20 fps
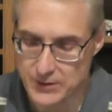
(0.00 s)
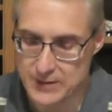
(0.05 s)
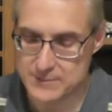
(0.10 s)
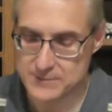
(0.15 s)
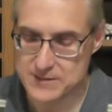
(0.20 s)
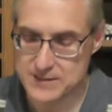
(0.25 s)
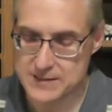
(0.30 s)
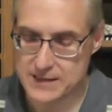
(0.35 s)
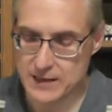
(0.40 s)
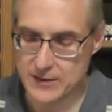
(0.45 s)

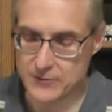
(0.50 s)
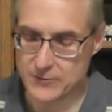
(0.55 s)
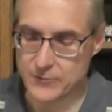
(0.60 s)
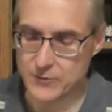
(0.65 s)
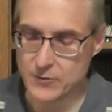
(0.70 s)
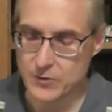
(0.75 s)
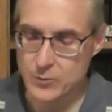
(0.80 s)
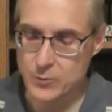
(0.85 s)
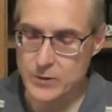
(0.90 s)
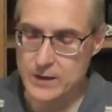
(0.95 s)
himself
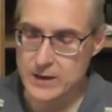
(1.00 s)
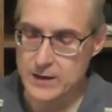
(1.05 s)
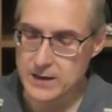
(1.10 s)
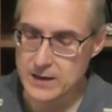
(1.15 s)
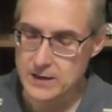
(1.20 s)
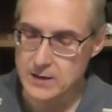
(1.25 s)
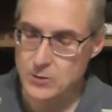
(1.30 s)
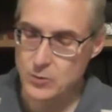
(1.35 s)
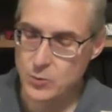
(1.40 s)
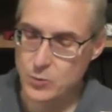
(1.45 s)

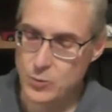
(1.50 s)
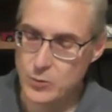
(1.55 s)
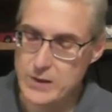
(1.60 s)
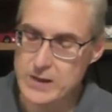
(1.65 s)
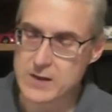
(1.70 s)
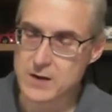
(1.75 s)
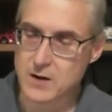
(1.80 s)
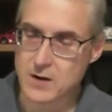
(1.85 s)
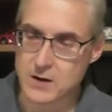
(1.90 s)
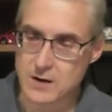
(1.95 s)
where
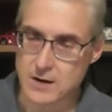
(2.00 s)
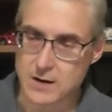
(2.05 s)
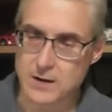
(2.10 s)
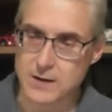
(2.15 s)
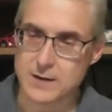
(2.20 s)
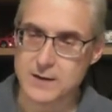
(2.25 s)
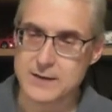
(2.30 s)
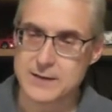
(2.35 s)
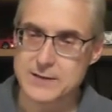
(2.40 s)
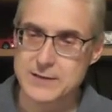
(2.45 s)
we
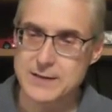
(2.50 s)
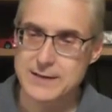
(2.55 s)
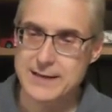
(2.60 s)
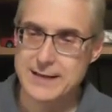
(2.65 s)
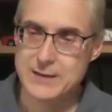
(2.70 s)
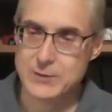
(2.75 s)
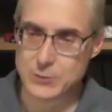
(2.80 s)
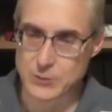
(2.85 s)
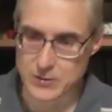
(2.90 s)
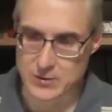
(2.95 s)
are
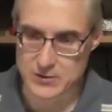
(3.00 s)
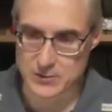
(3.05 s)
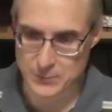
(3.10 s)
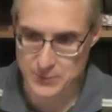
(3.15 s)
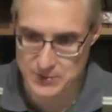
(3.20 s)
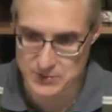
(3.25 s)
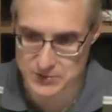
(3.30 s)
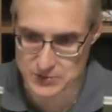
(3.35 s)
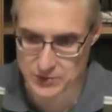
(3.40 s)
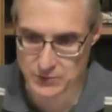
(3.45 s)
in order to
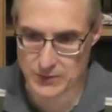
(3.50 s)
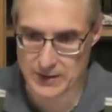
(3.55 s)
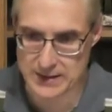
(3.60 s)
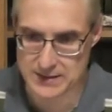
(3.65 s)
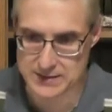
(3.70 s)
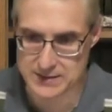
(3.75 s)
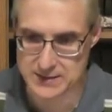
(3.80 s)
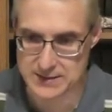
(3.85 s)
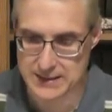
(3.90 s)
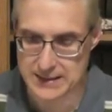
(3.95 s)
pursue
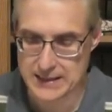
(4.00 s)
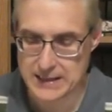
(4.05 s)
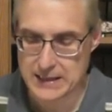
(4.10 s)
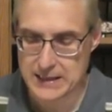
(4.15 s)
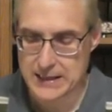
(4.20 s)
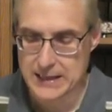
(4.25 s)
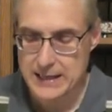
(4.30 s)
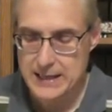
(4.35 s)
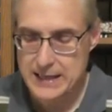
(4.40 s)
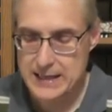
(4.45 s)
us.
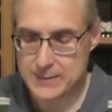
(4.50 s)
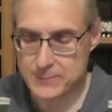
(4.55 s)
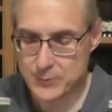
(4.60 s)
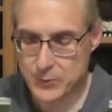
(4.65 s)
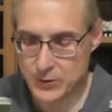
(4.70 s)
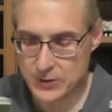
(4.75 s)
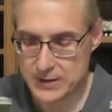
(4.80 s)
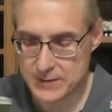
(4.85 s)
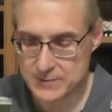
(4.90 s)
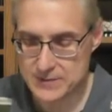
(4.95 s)
He
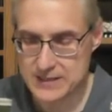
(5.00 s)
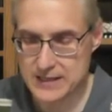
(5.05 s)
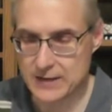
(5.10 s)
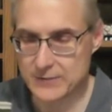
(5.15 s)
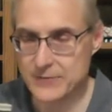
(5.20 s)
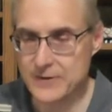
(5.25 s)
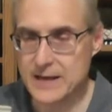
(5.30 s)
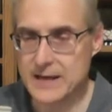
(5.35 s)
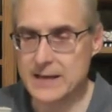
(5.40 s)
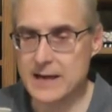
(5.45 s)
put
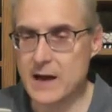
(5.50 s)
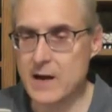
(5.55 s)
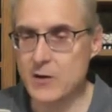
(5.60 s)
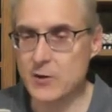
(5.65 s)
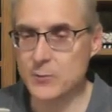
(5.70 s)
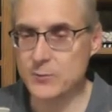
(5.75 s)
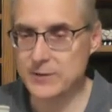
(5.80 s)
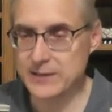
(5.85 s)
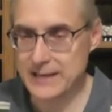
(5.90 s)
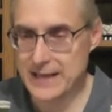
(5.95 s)
himself in
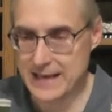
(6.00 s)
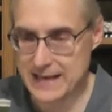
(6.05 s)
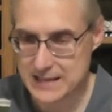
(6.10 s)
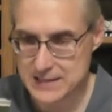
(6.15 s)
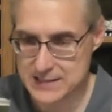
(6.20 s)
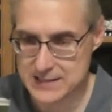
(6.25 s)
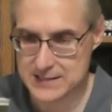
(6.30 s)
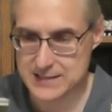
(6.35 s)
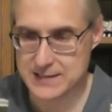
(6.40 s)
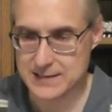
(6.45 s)
our
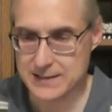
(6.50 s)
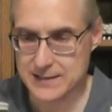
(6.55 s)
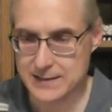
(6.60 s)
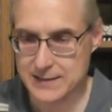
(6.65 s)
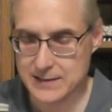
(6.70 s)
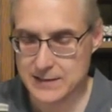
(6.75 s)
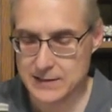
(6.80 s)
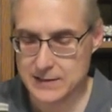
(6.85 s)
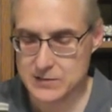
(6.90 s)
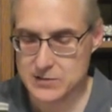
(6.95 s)
place
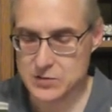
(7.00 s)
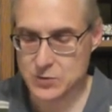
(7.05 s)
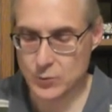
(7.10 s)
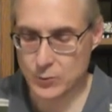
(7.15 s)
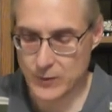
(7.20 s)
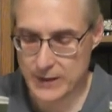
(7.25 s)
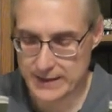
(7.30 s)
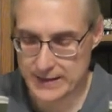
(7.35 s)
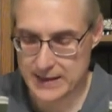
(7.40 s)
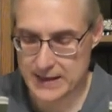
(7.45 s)
to
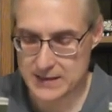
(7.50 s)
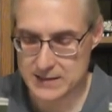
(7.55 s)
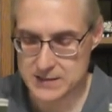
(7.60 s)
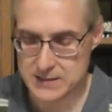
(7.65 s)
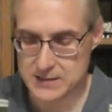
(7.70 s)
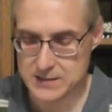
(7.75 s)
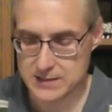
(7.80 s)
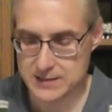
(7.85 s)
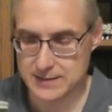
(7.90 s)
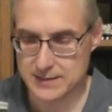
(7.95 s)
win
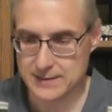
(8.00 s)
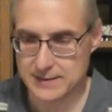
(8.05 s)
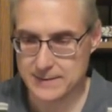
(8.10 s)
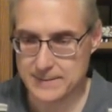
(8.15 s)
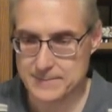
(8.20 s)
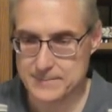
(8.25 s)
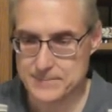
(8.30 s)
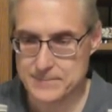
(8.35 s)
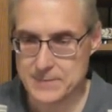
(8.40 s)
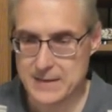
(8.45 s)
us.
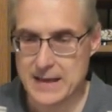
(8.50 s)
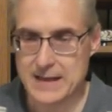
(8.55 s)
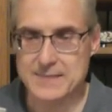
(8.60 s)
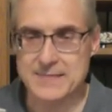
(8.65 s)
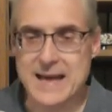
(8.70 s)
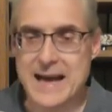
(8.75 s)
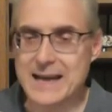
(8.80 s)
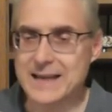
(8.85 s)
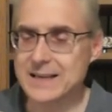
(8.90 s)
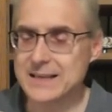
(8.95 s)

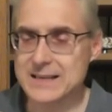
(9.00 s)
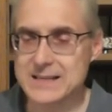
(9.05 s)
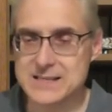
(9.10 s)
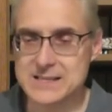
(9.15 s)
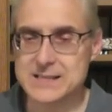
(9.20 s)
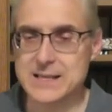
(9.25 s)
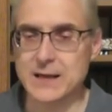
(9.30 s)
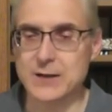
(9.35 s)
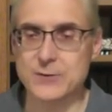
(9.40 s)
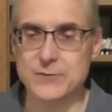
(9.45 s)
And that in
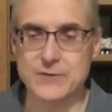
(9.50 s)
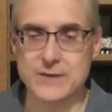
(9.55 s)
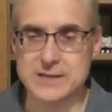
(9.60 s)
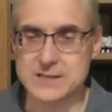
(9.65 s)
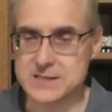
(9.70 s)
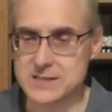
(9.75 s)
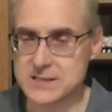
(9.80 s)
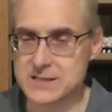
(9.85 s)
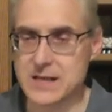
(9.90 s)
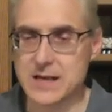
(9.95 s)
itself
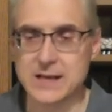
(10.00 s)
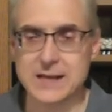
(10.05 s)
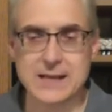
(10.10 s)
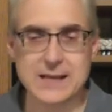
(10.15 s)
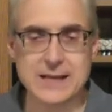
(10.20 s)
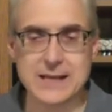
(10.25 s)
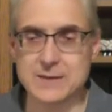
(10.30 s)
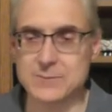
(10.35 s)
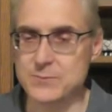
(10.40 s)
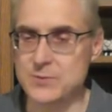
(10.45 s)
is
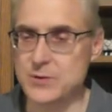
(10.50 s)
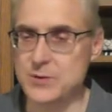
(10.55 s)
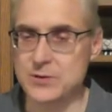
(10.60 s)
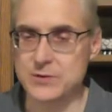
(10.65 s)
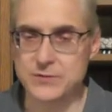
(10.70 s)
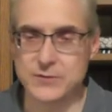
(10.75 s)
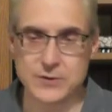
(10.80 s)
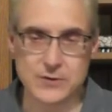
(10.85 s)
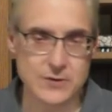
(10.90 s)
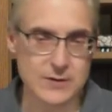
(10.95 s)
stunning and
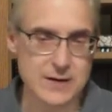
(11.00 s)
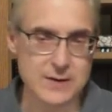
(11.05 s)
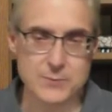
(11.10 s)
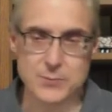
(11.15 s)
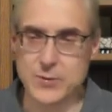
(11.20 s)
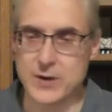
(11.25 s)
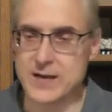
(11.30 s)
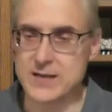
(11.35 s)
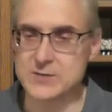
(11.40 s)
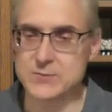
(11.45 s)
beautiful and
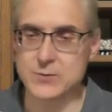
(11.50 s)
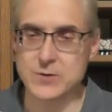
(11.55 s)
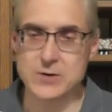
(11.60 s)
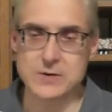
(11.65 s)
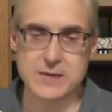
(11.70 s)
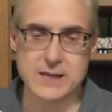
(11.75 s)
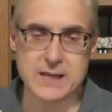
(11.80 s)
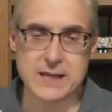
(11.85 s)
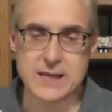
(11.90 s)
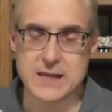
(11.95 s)

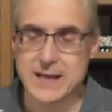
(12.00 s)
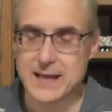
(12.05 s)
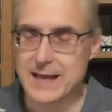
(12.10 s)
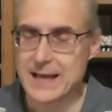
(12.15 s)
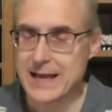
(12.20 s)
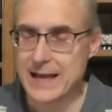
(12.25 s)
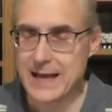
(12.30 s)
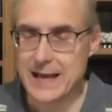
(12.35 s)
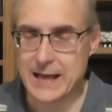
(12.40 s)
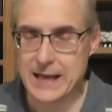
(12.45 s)
praiseworthy,
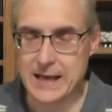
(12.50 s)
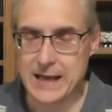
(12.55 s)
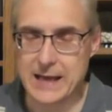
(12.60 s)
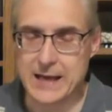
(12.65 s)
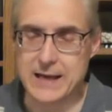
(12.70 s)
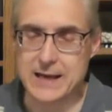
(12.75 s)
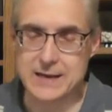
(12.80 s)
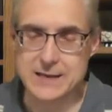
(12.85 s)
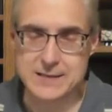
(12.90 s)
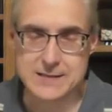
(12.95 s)

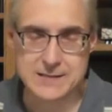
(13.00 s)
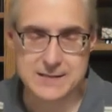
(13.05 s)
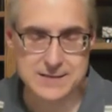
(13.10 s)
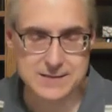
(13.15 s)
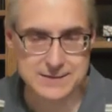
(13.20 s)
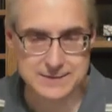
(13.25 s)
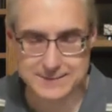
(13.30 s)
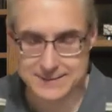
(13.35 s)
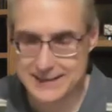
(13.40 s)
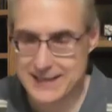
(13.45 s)
and
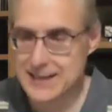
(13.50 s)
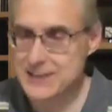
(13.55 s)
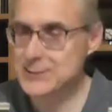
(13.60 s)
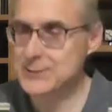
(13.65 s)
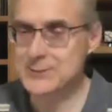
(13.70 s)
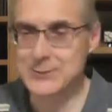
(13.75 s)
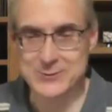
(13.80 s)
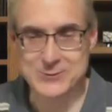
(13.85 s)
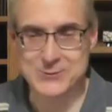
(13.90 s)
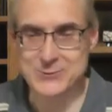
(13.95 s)

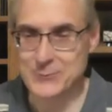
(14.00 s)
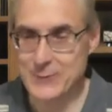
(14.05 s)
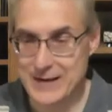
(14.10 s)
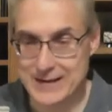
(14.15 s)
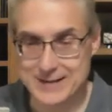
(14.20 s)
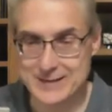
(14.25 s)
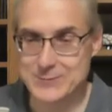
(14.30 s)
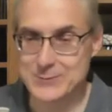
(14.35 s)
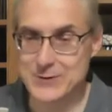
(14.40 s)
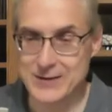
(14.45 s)
'tis so
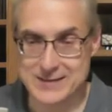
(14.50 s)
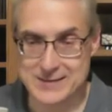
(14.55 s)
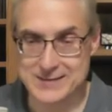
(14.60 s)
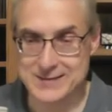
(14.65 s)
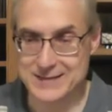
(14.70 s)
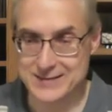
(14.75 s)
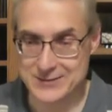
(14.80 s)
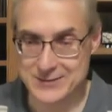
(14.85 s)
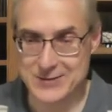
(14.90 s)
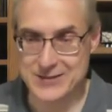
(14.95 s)
sweet to trust
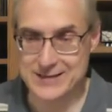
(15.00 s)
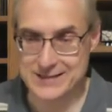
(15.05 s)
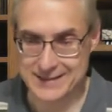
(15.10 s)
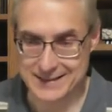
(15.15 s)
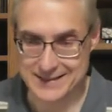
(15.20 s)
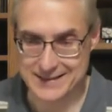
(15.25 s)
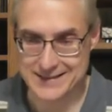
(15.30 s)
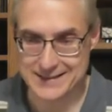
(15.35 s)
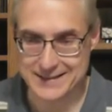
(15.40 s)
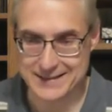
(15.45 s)
in
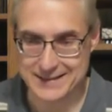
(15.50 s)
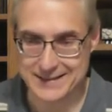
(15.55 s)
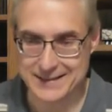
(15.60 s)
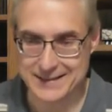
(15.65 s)
Jesus.